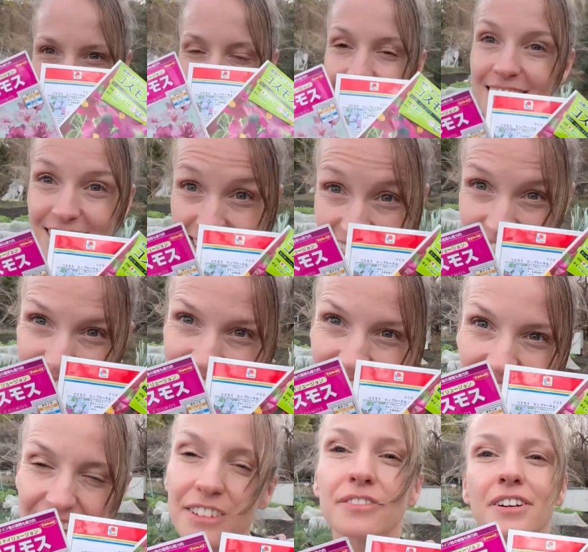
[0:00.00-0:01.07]
So these
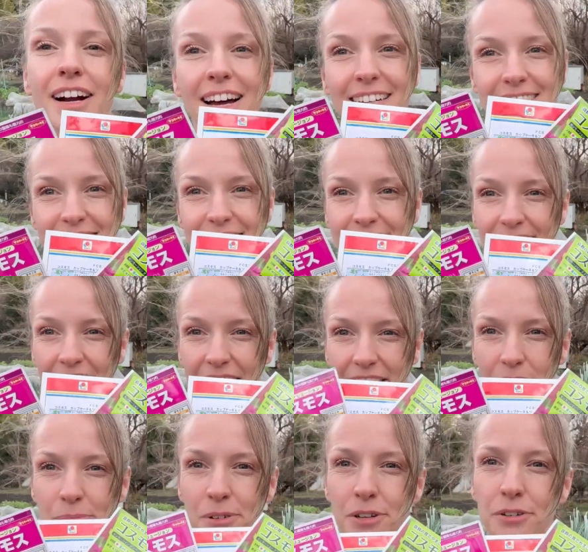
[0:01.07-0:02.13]
are the varieties that I
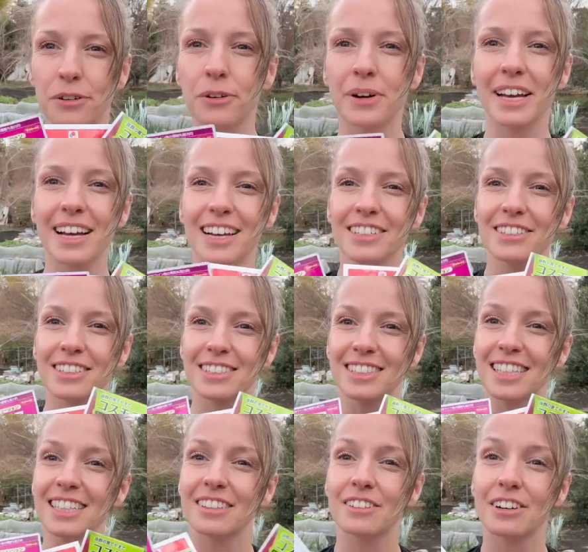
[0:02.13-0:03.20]
am growing, and you can
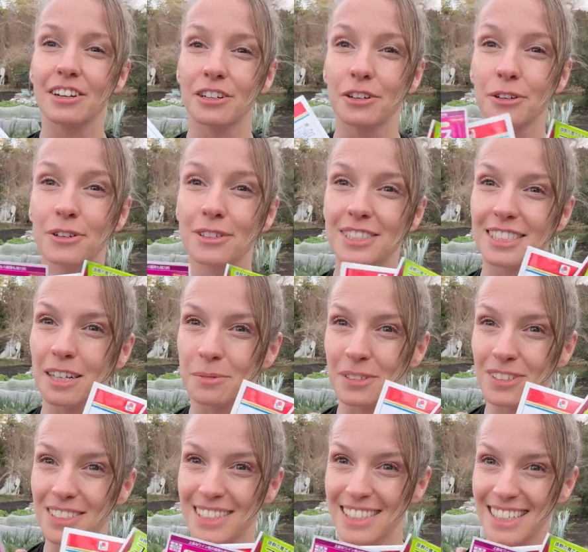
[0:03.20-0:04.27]
see there are no
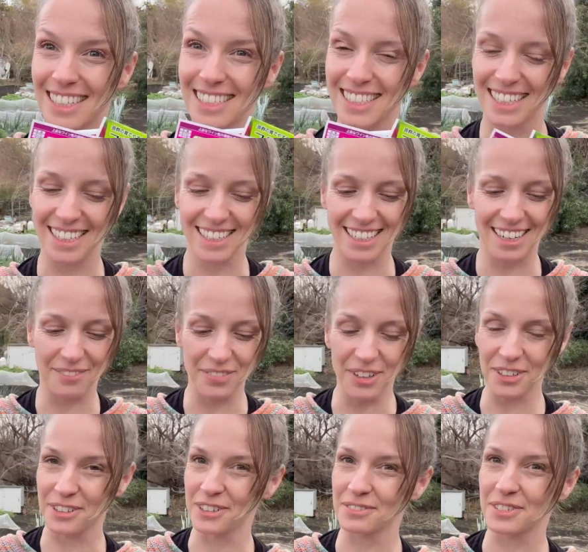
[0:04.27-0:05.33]
doubles in here. I'm
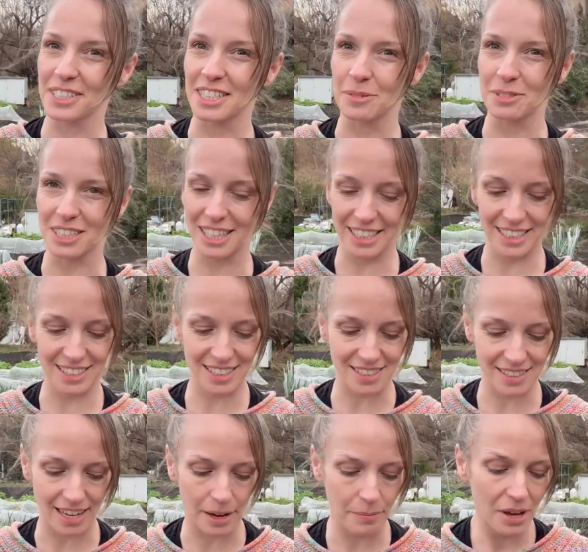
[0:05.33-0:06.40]
not going for the double clicks
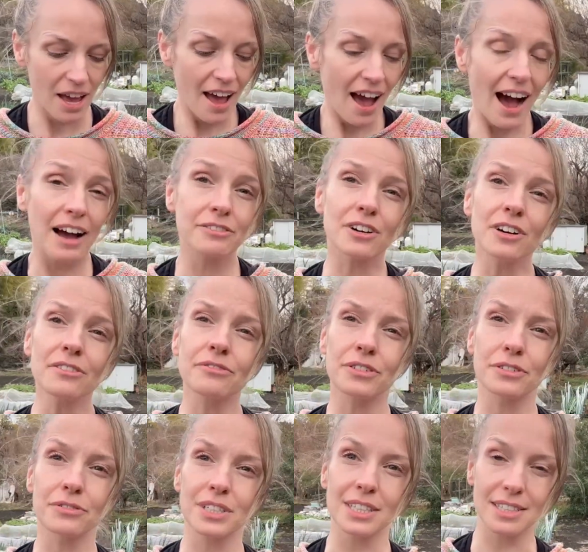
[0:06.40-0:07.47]
this time. I've gone
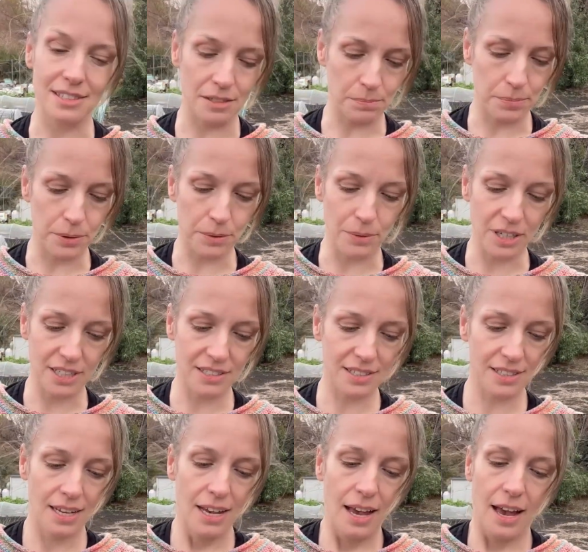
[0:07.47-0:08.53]
for really simple
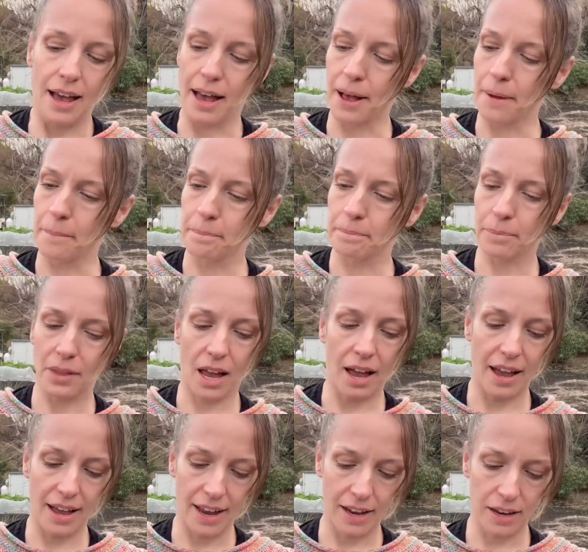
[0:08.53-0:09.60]
ones.
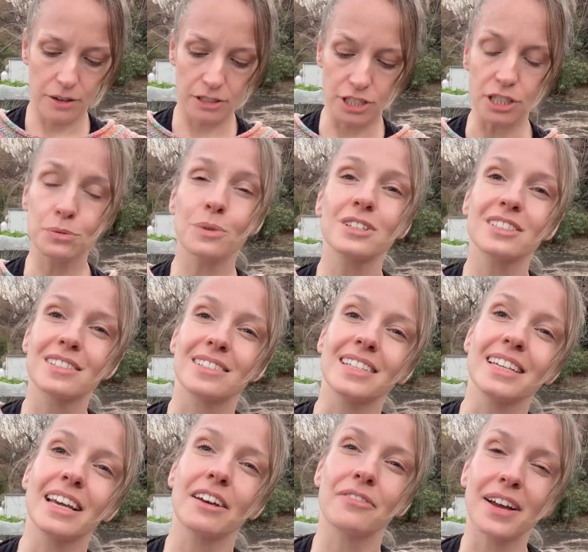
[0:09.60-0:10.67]
I just want to
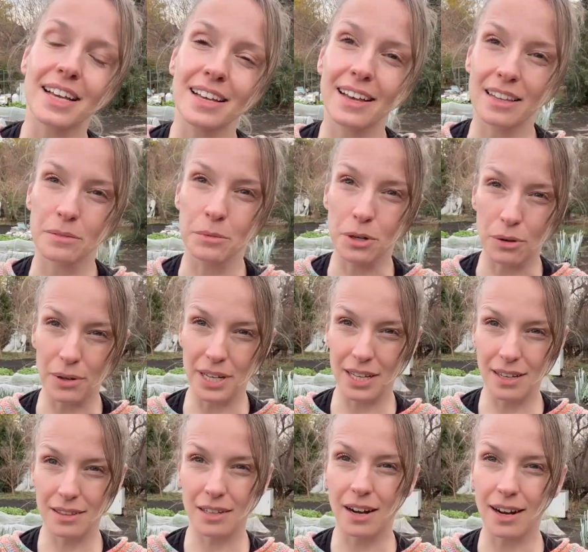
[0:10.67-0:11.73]
see if I can get them going
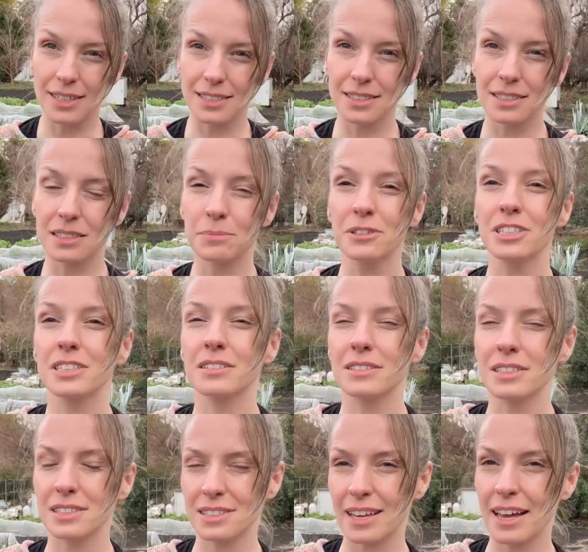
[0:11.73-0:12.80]
in the garden
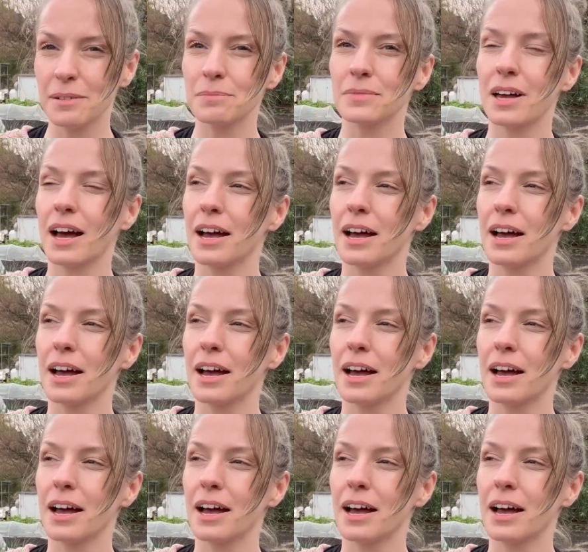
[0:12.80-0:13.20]
this time.